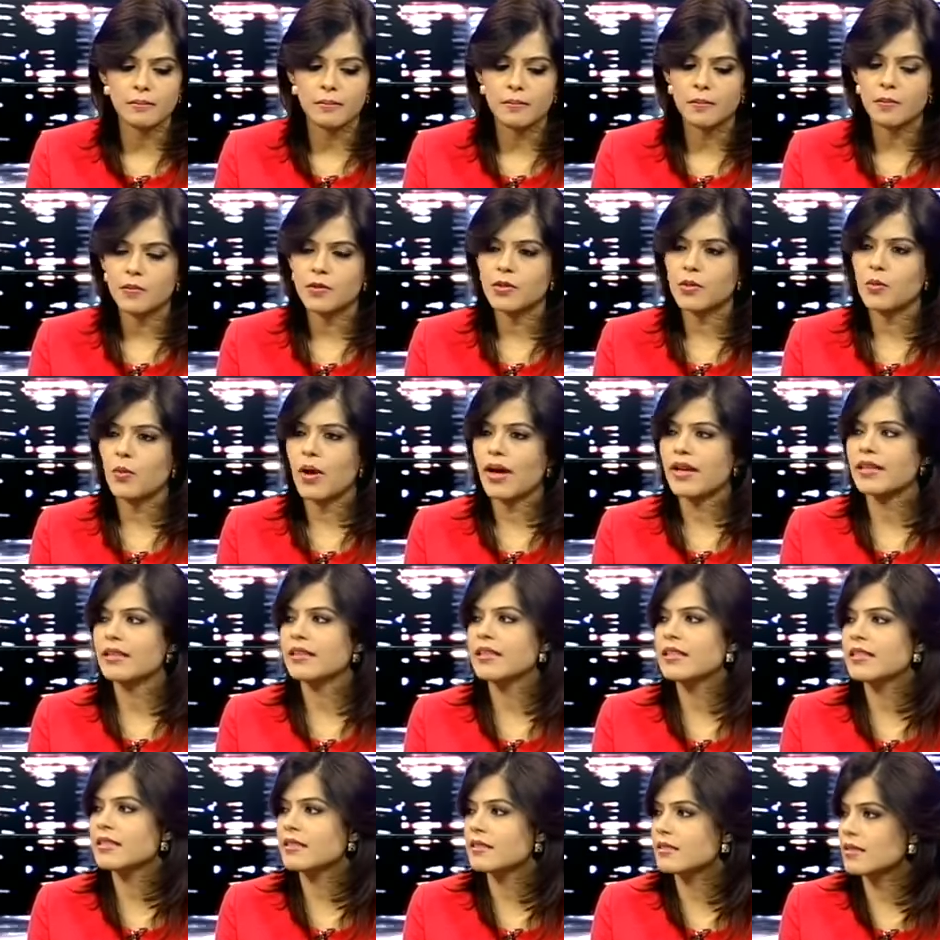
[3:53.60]
so while
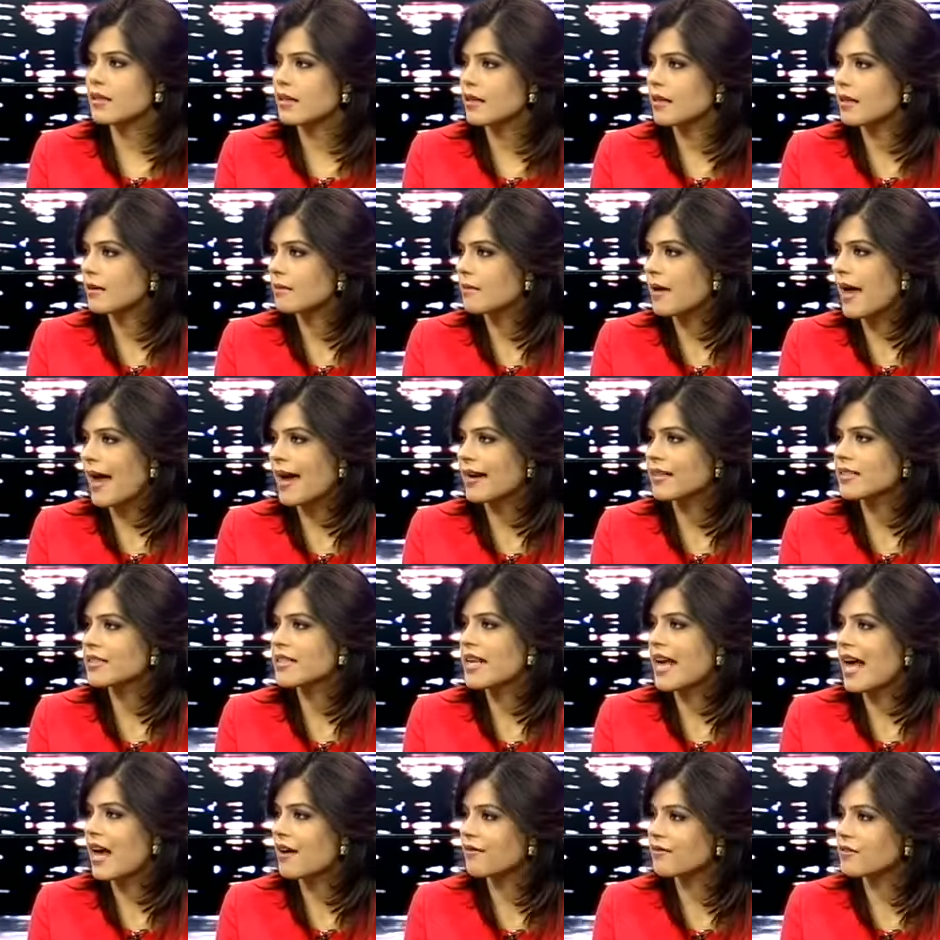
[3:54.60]
these acts
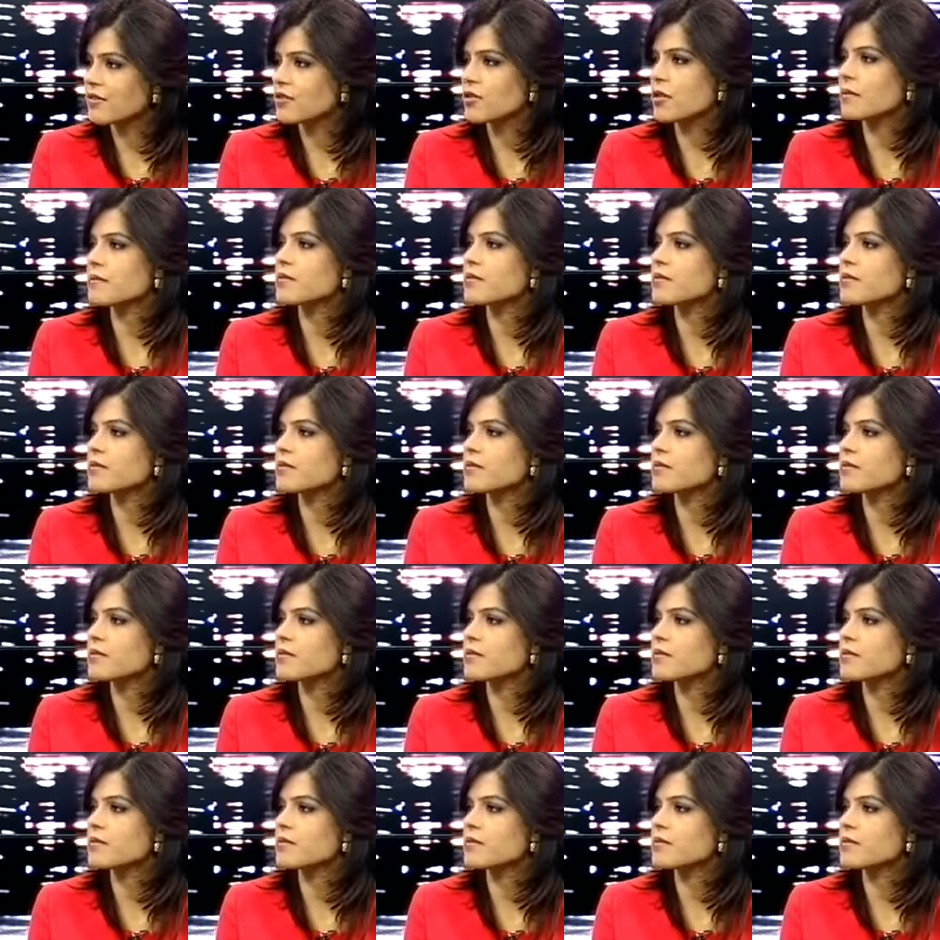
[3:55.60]
have some